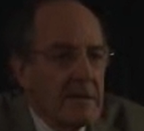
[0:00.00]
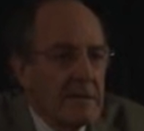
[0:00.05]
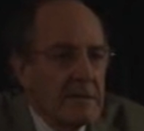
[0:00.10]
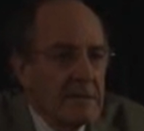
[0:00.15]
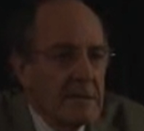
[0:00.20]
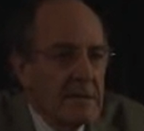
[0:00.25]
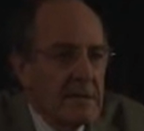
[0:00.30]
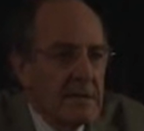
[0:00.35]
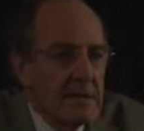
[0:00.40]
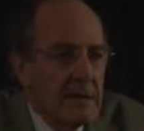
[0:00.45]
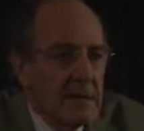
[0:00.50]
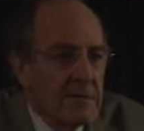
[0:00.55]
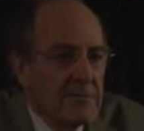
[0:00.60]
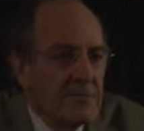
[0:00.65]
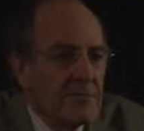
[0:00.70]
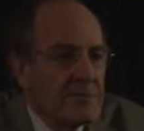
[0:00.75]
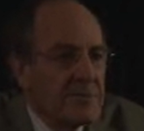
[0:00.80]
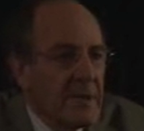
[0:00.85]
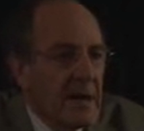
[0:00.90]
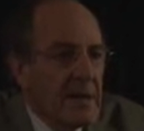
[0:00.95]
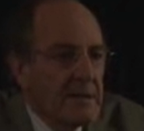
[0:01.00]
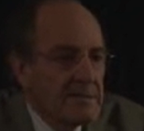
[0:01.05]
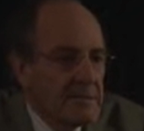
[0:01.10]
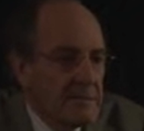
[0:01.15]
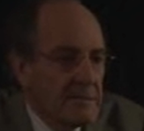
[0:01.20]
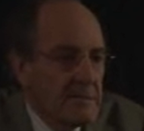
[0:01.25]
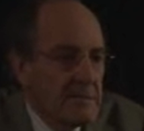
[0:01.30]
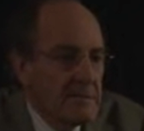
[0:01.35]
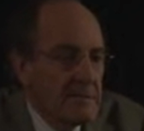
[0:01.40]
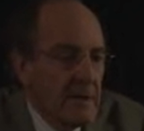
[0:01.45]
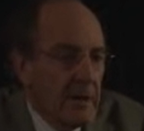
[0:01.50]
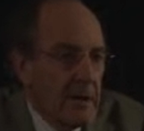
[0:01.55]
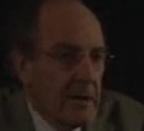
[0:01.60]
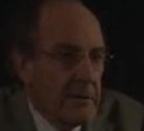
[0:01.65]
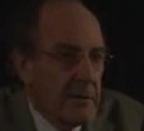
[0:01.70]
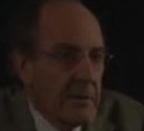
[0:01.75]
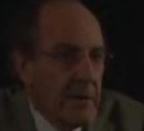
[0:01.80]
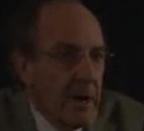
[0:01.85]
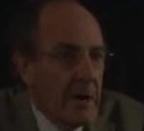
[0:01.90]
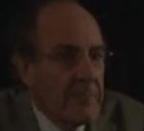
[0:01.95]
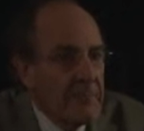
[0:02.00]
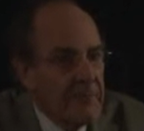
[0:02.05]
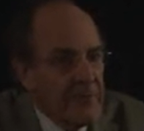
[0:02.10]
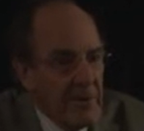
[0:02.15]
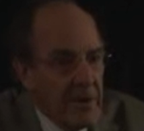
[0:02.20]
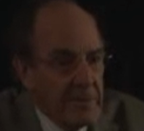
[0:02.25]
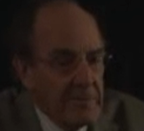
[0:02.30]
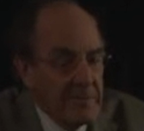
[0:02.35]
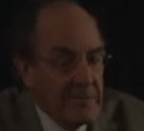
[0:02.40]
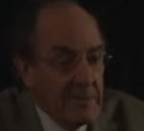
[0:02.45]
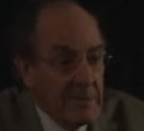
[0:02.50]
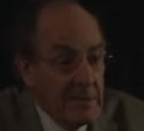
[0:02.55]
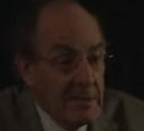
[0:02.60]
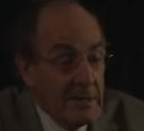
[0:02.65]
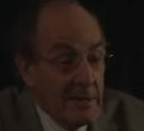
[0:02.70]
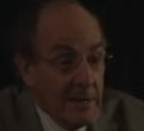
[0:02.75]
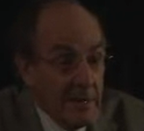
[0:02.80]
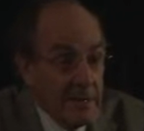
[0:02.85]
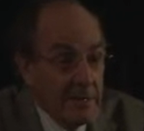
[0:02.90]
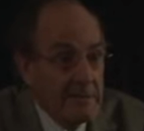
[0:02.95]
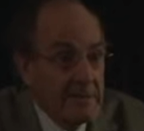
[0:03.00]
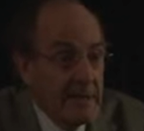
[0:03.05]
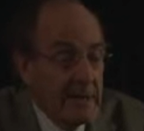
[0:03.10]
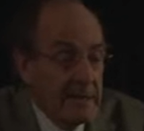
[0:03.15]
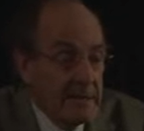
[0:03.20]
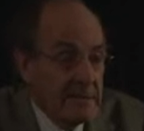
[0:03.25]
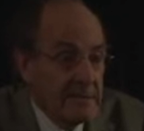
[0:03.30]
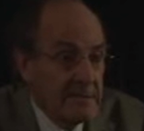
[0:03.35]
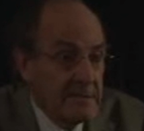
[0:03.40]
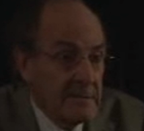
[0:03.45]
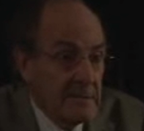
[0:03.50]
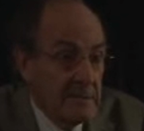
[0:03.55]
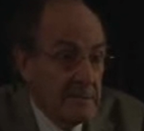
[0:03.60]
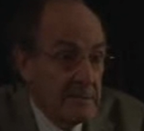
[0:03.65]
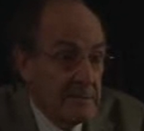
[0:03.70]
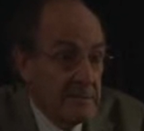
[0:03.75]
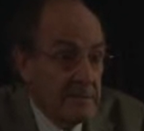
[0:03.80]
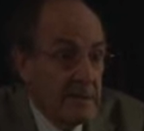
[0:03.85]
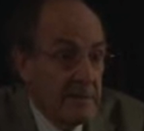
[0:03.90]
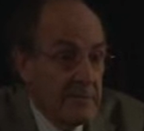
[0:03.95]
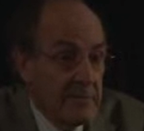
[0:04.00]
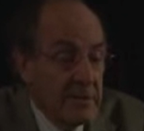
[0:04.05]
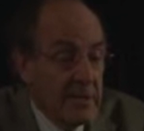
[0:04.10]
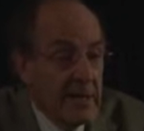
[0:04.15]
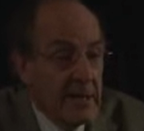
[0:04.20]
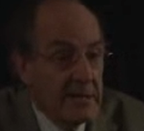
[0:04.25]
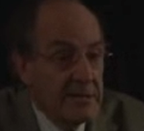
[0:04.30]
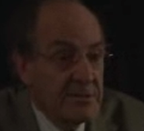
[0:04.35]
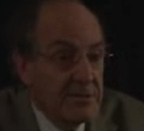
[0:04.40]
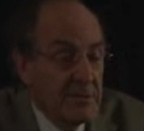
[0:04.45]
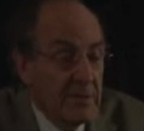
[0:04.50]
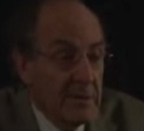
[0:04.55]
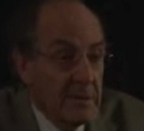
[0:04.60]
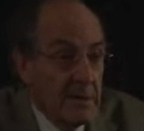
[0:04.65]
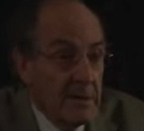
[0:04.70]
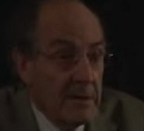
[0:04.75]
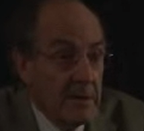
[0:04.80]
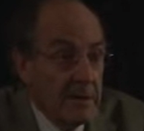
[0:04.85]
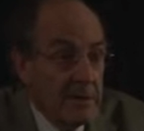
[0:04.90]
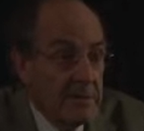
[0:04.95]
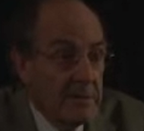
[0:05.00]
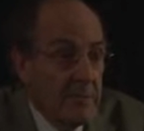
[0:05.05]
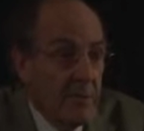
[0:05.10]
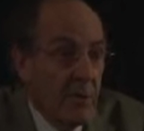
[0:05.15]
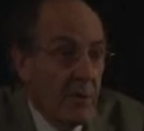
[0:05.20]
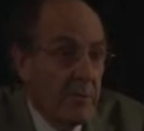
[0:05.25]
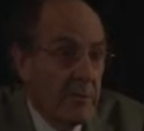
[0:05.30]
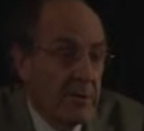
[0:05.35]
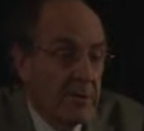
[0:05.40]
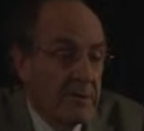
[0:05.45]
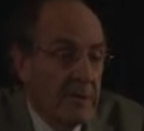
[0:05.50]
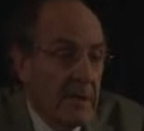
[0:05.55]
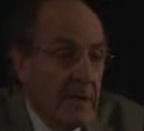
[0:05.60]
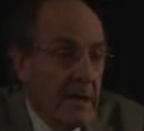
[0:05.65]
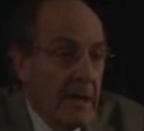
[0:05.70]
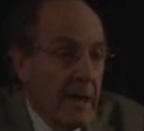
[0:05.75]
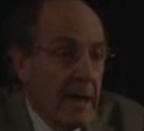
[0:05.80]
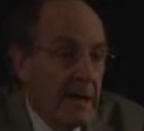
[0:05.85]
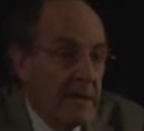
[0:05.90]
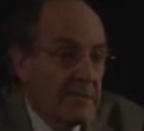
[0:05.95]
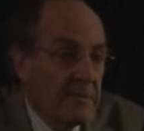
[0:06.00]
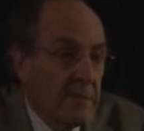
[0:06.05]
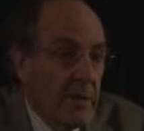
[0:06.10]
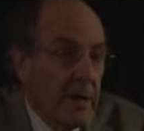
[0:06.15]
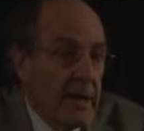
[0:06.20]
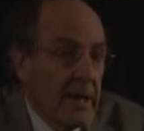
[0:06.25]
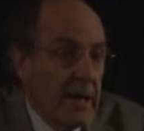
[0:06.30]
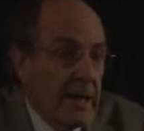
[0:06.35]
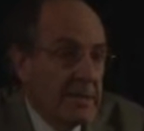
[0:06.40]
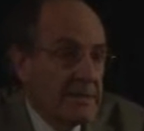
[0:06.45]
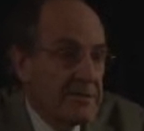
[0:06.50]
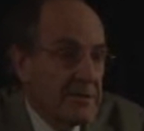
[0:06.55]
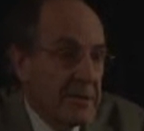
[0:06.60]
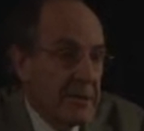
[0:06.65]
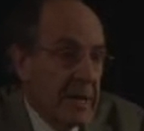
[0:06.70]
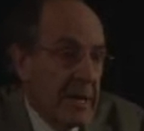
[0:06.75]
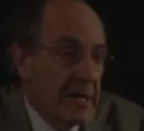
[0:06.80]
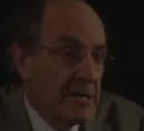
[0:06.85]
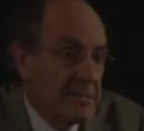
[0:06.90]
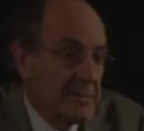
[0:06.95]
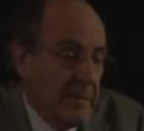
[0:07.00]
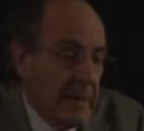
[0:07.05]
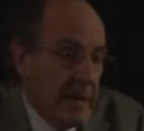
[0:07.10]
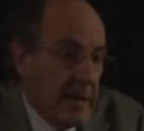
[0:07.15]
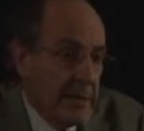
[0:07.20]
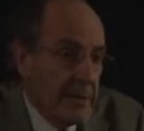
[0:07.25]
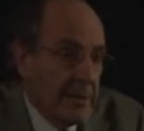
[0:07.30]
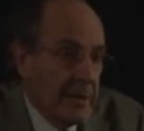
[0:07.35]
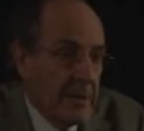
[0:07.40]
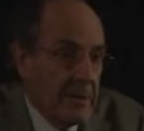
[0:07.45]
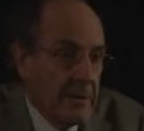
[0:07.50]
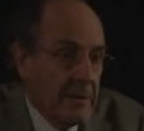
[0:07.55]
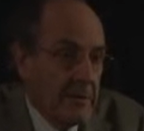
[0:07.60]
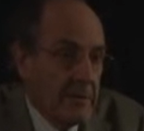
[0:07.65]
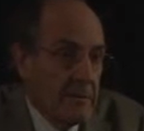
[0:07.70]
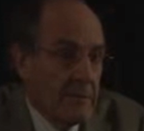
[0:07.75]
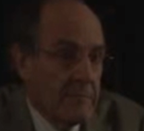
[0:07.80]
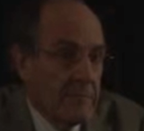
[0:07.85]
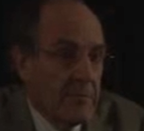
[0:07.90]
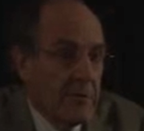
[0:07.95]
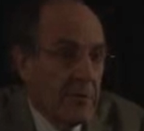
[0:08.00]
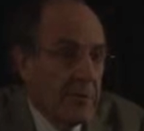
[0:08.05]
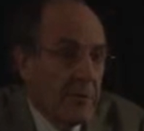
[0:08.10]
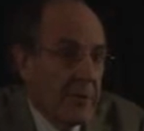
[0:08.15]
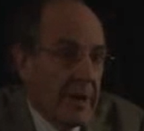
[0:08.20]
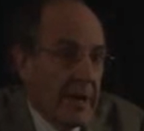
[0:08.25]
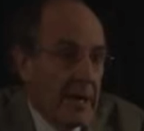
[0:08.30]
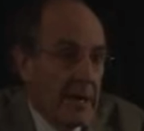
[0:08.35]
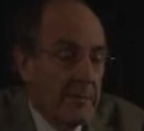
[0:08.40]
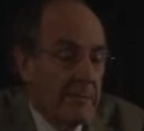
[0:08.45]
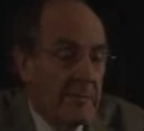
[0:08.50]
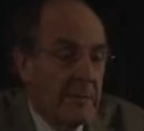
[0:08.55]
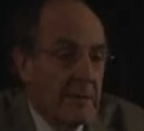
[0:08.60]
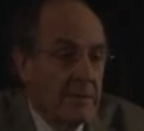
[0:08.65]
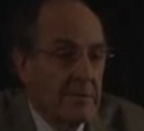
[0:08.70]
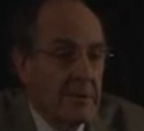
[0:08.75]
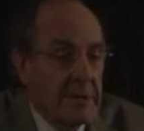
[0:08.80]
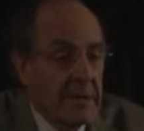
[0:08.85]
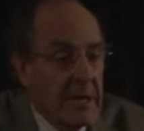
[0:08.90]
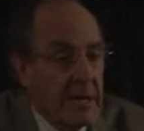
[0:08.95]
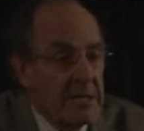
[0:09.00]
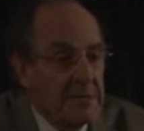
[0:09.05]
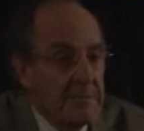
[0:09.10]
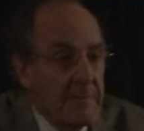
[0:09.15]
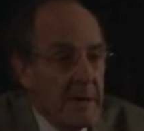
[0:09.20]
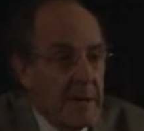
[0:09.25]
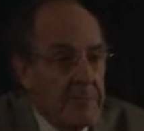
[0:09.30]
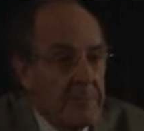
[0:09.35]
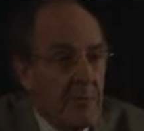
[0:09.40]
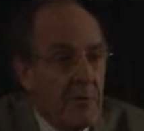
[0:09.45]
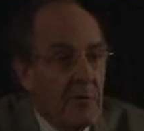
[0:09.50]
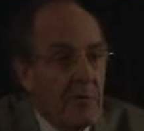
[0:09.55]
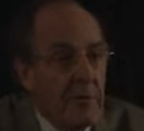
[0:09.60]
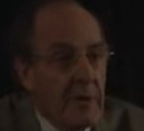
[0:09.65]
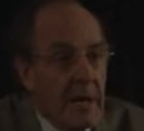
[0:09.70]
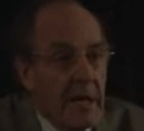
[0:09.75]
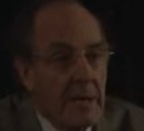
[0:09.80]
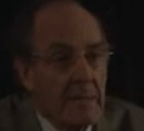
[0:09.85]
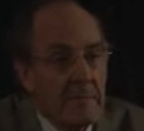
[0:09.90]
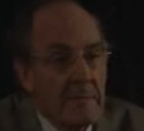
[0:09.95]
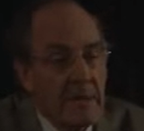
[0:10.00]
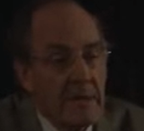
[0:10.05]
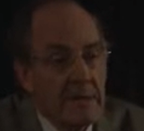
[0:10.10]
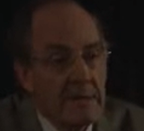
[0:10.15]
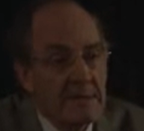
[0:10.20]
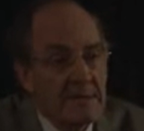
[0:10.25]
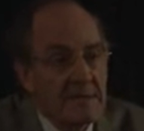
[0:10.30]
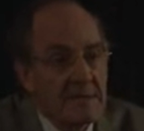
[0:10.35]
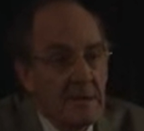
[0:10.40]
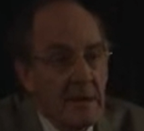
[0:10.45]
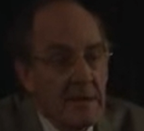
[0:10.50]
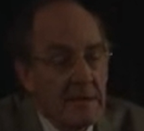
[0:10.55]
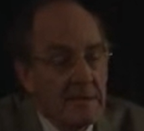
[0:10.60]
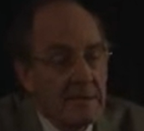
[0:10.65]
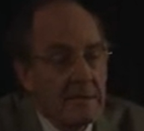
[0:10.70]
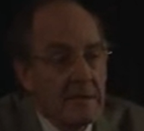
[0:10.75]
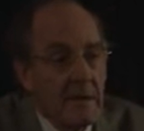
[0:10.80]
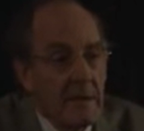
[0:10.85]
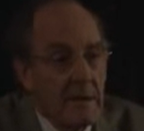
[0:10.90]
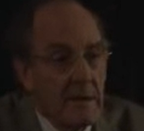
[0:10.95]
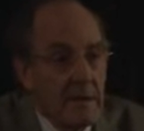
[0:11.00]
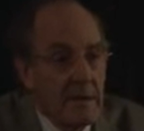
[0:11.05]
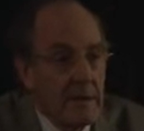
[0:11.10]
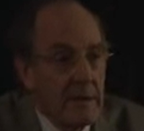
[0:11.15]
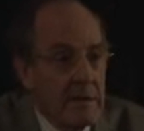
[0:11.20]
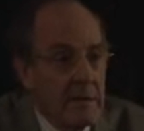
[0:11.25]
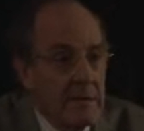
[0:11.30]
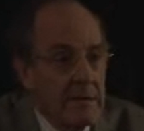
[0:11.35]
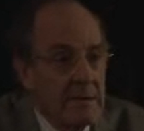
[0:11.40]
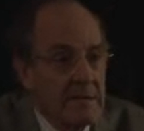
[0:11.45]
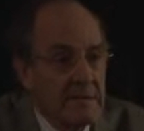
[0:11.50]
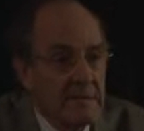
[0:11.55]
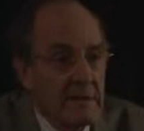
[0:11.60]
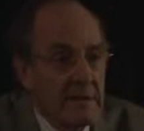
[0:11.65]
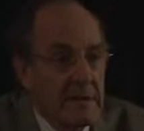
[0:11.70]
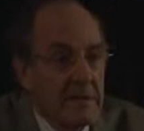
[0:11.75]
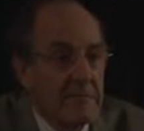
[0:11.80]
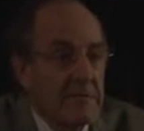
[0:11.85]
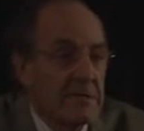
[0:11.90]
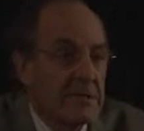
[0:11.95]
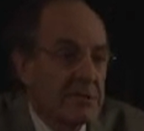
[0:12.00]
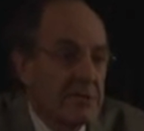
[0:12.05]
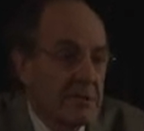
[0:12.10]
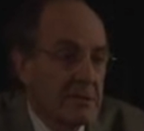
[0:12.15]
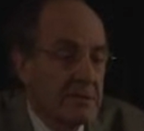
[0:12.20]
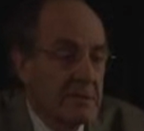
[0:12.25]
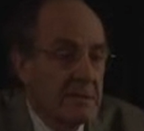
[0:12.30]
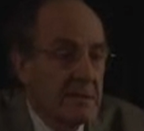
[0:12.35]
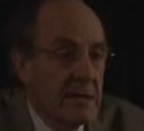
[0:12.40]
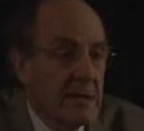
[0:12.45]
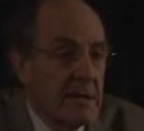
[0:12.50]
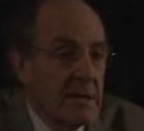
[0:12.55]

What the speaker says: the $2,000 upfront grant that is given at the moment, as well as the cashback program. The cashback program is not efficient.